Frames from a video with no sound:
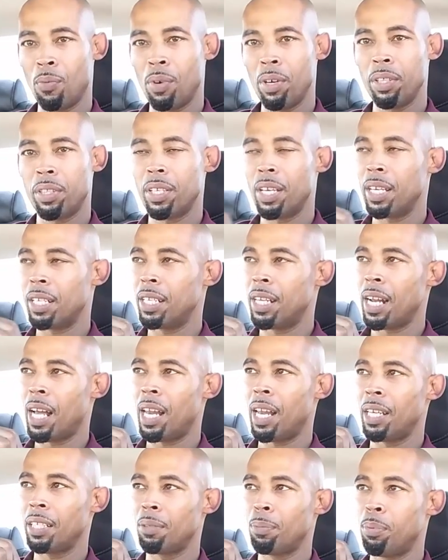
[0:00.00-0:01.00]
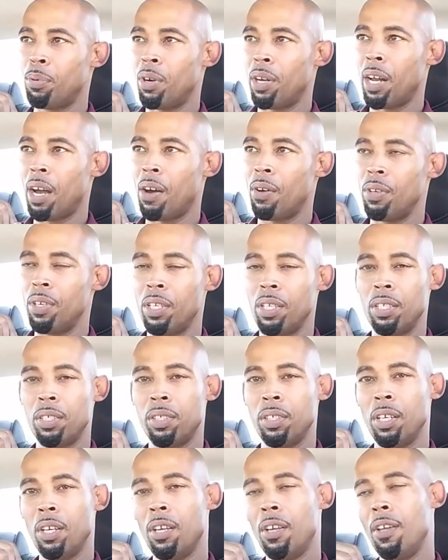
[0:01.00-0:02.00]
One thing that I like to point out
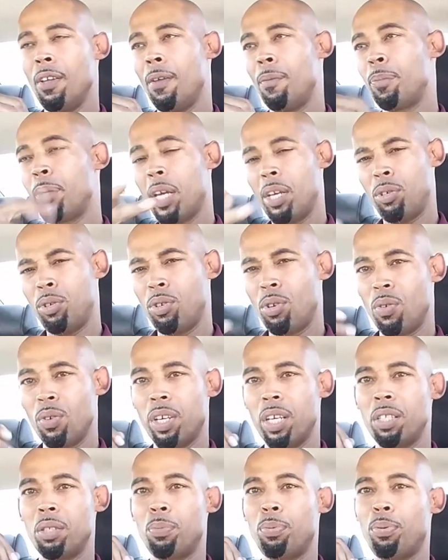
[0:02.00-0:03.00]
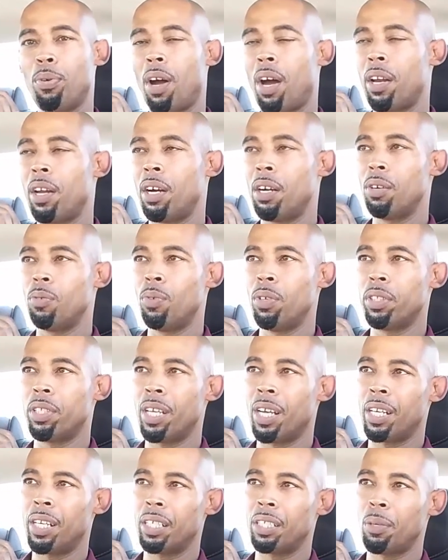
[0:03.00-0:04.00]
is, in case you don't get the product, one
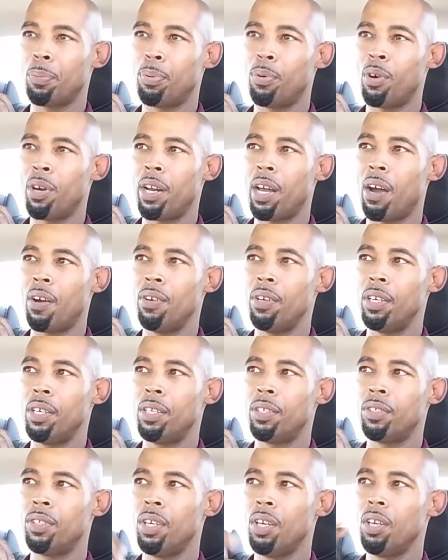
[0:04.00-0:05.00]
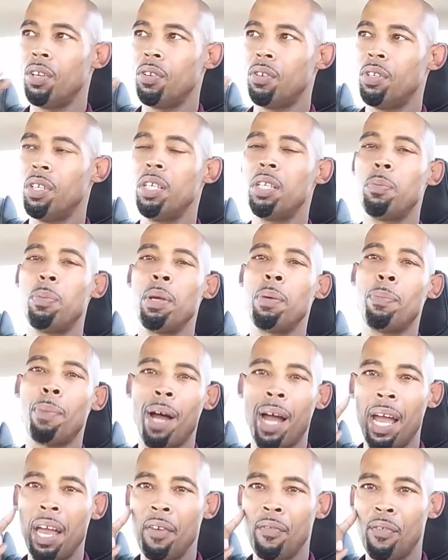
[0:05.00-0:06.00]
thing I like to point out is you need to be
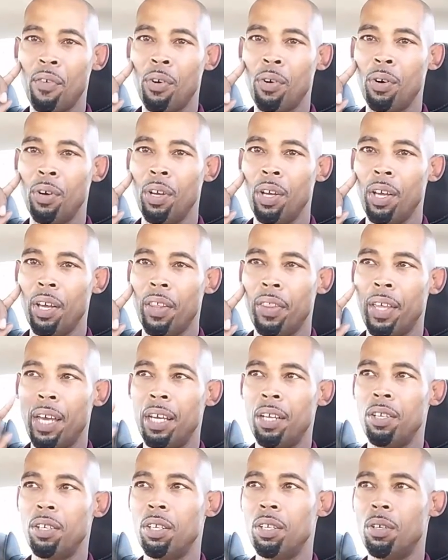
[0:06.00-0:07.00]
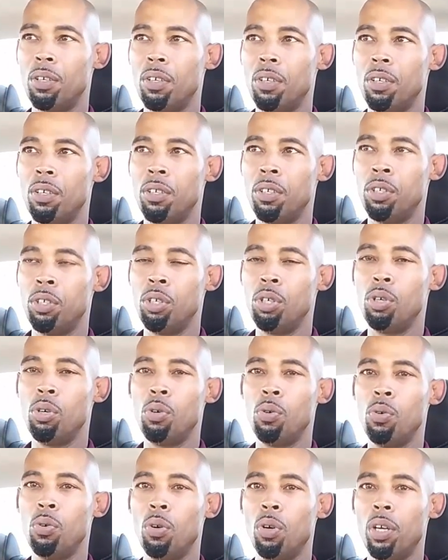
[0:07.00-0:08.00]
mindful that
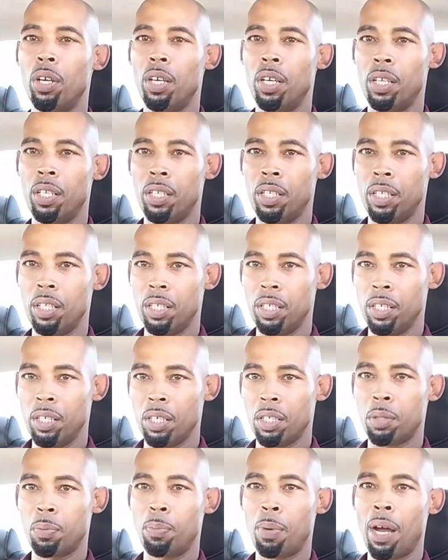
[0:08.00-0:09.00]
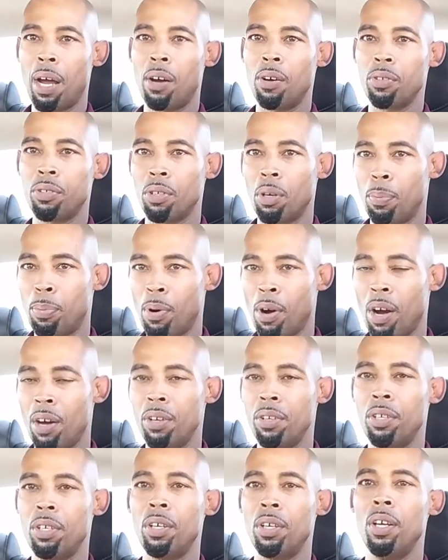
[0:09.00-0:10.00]
you and your spouse or
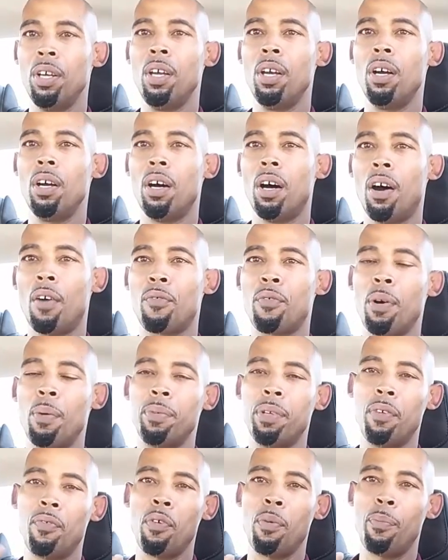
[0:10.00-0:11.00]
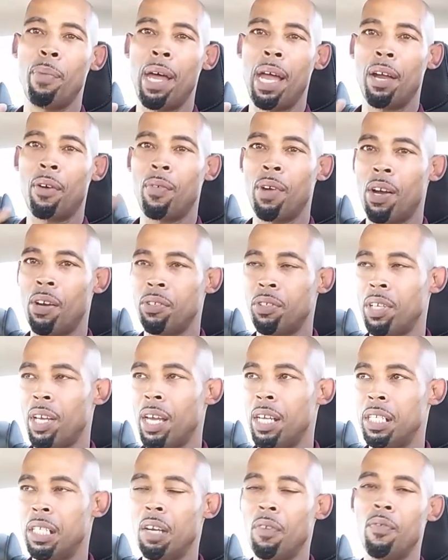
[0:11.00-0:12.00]
partner are from different backgrounds, you
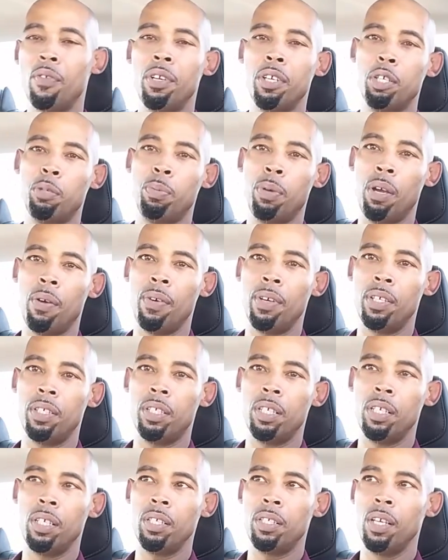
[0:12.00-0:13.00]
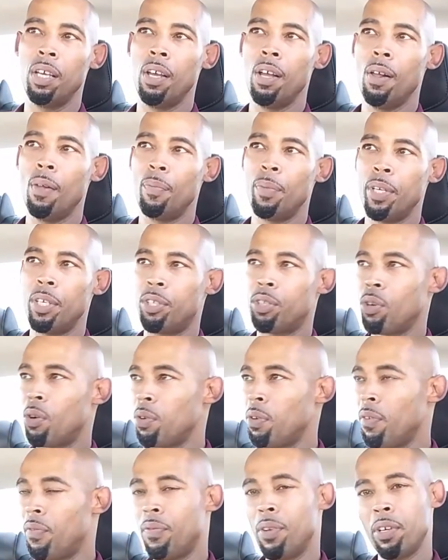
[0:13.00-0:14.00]
had different experiences, and so
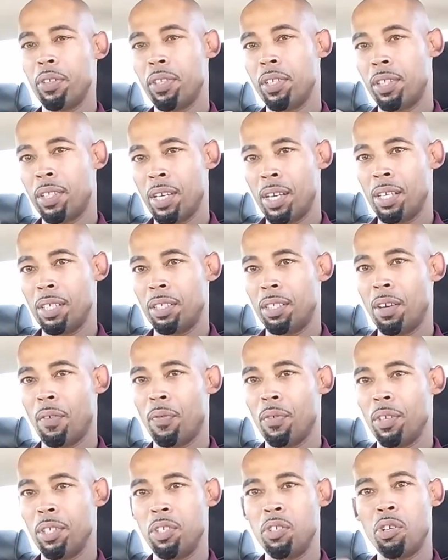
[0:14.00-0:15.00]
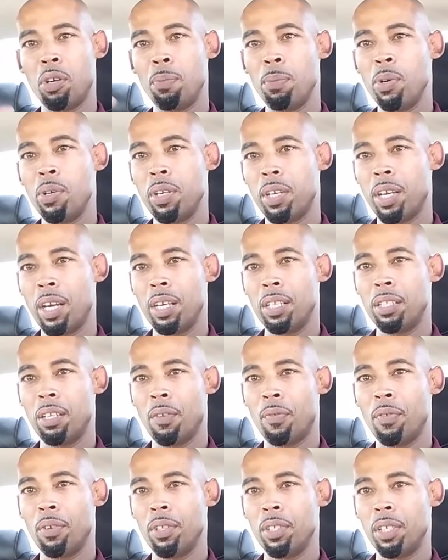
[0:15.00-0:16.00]
you filter things differently. You communicate
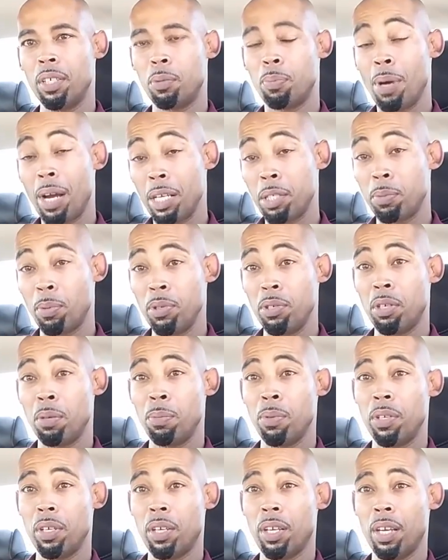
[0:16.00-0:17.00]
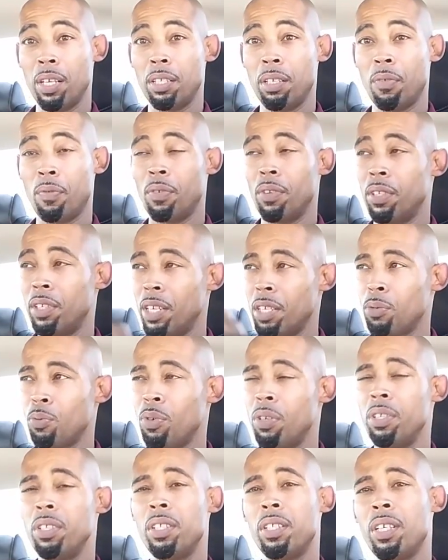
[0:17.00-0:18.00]
differently. It's possible you communicate differently. That's
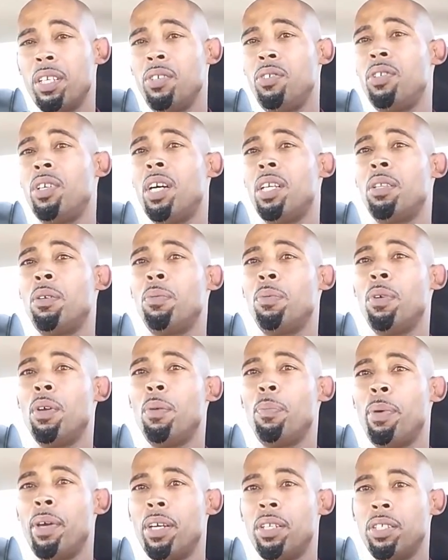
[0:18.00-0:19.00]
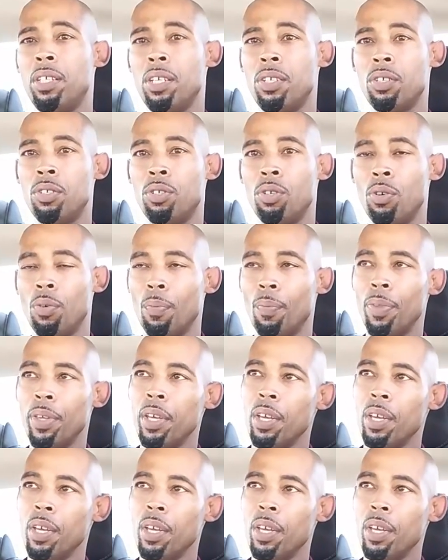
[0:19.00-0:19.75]
one of the things you got to pay attention to.